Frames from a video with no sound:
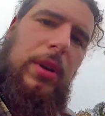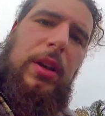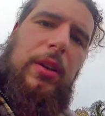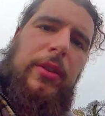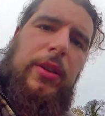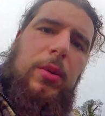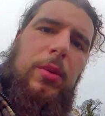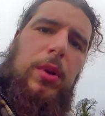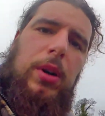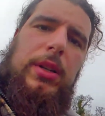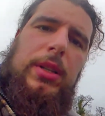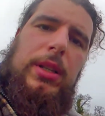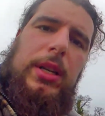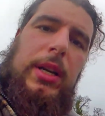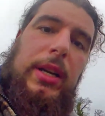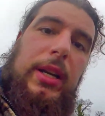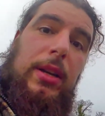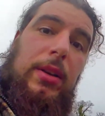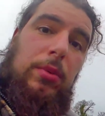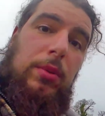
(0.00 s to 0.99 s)
if you want
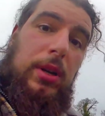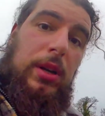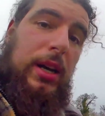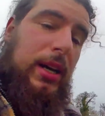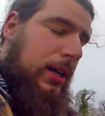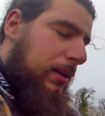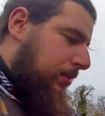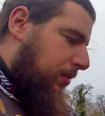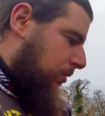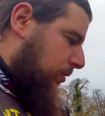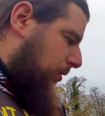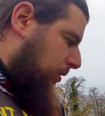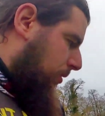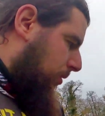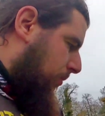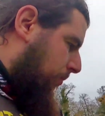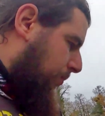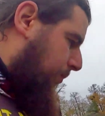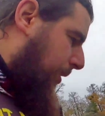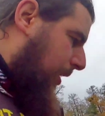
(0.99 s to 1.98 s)
a reliable
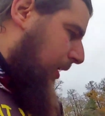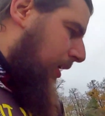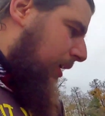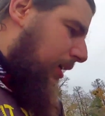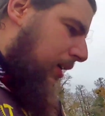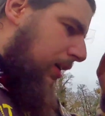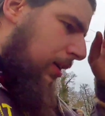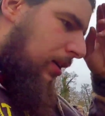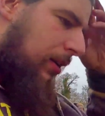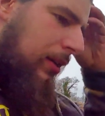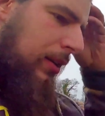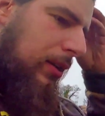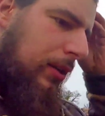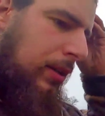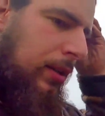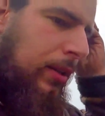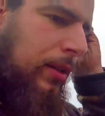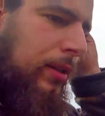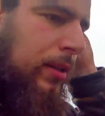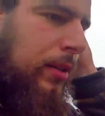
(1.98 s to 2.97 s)
bike
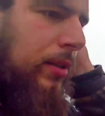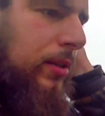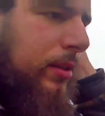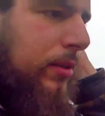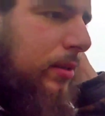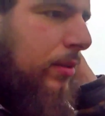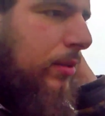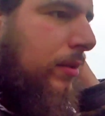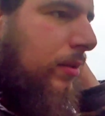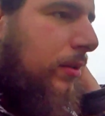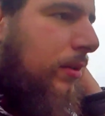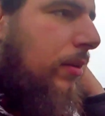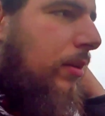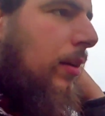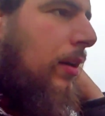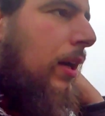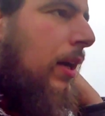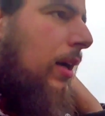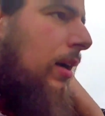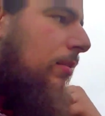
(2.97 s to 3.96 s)

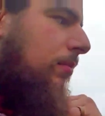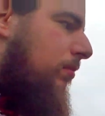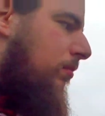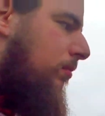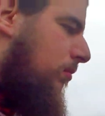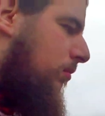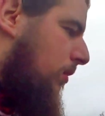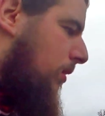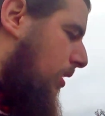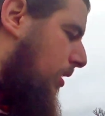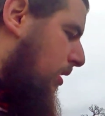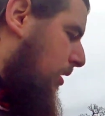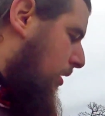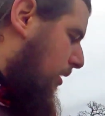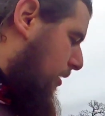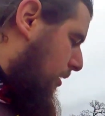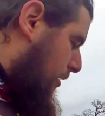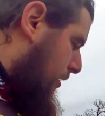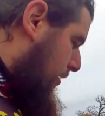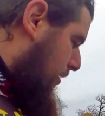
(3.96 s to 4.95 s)

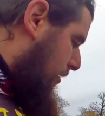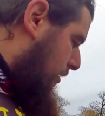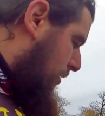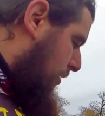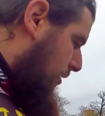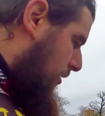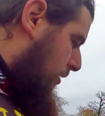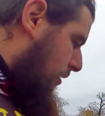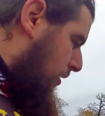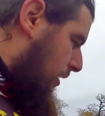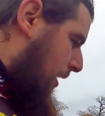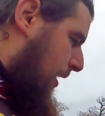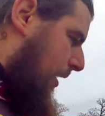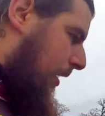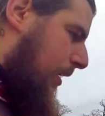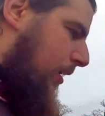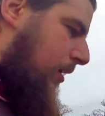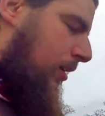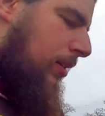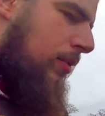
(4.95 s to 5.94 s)
that
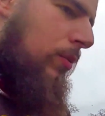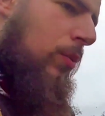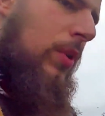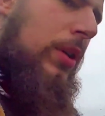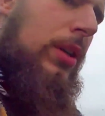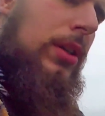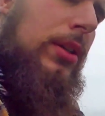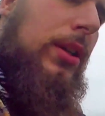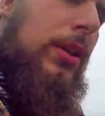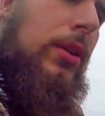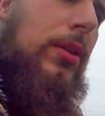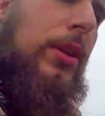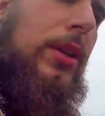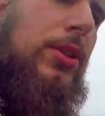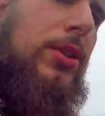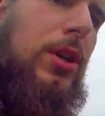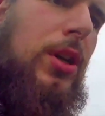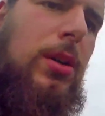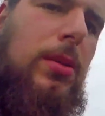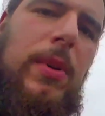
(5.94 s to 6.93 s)
will do the
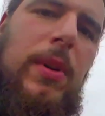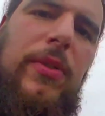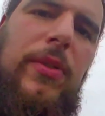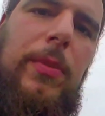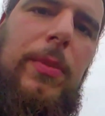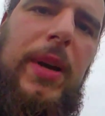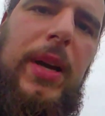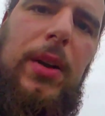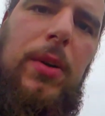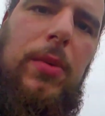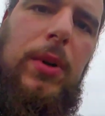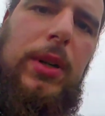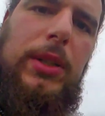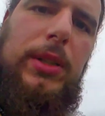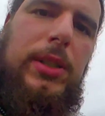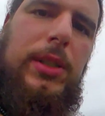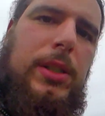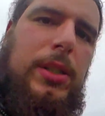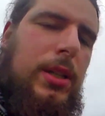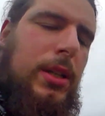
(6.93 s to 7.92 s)
job of the big
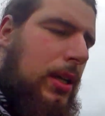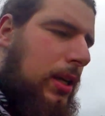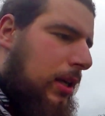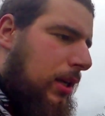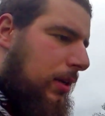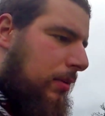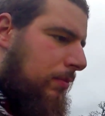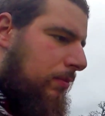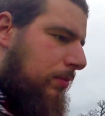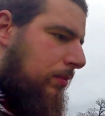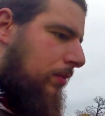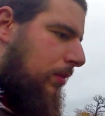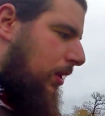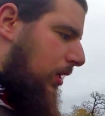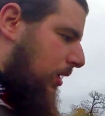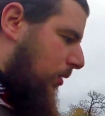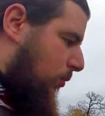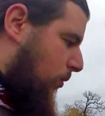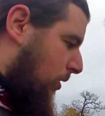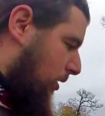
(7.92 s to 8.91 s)
ones,
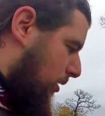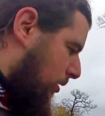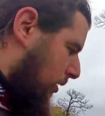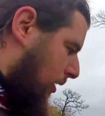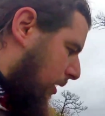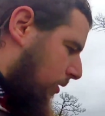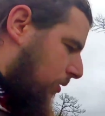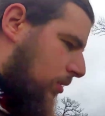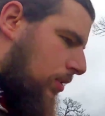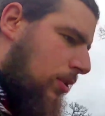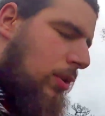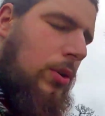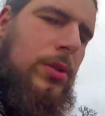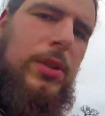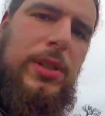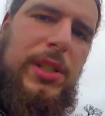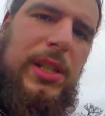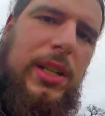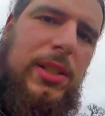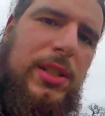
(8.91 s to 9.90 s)
it will go to 0
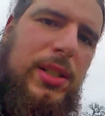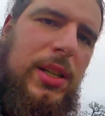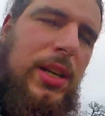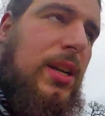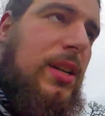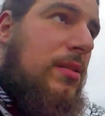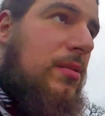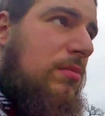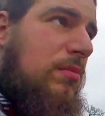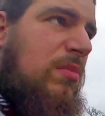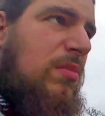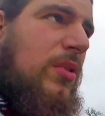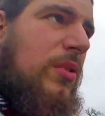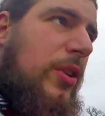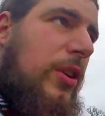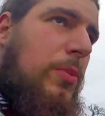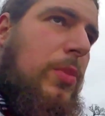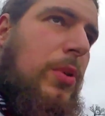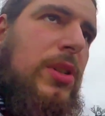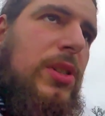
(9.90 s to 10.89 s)
to 60 in
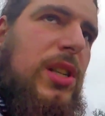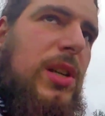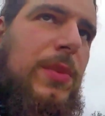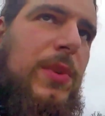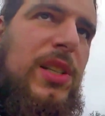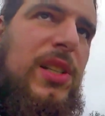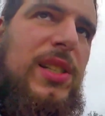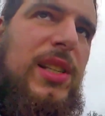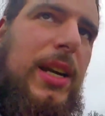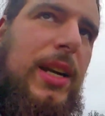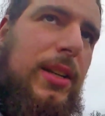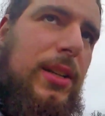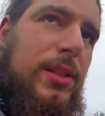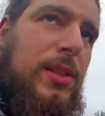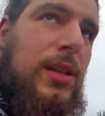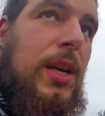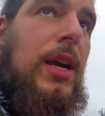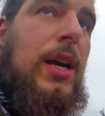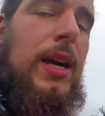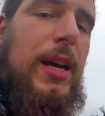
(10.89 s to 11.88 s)
3 point something
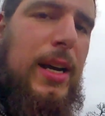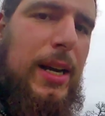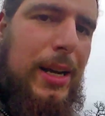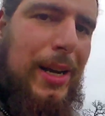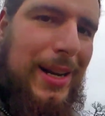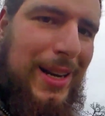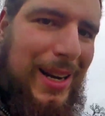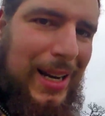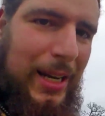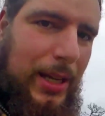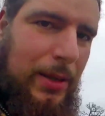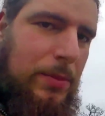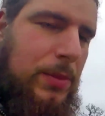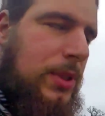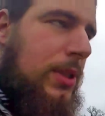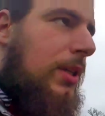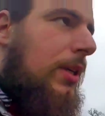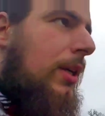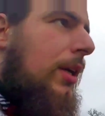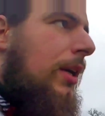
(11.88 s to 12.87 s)
seconds,
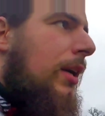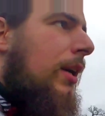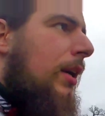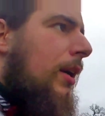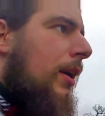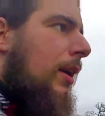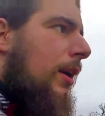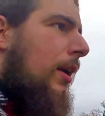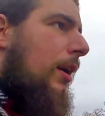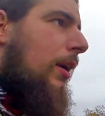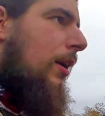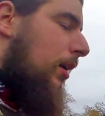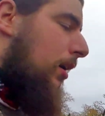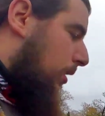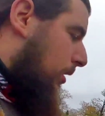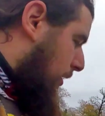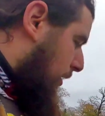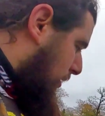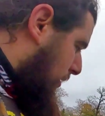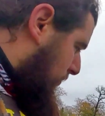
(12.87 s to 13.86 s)
claimed,
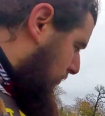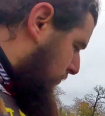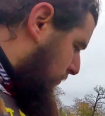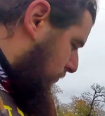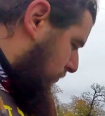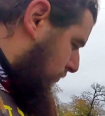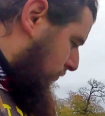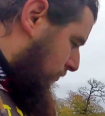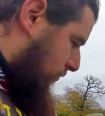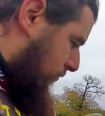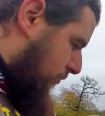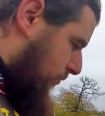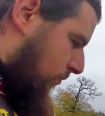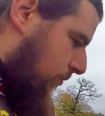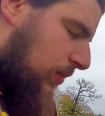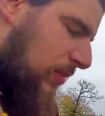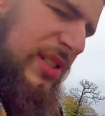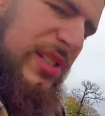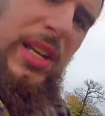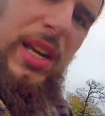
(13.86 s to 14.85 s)

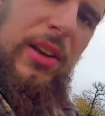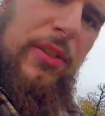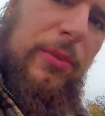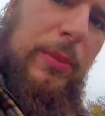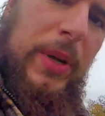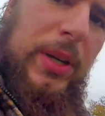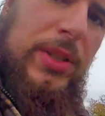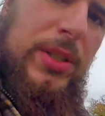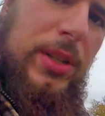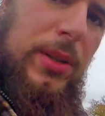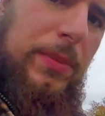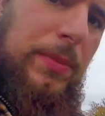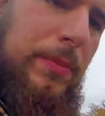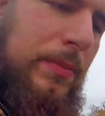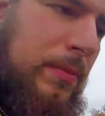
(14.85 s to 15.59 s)
CFMOTO.